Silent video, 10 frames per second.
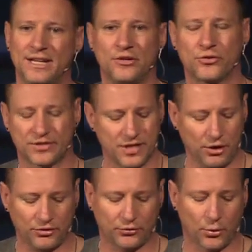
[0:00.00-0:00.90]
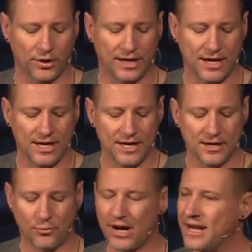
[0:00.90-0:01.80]
dangerous territory
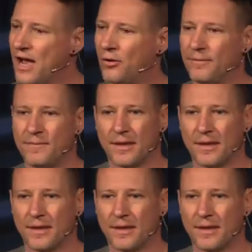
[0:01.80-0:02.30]
right now,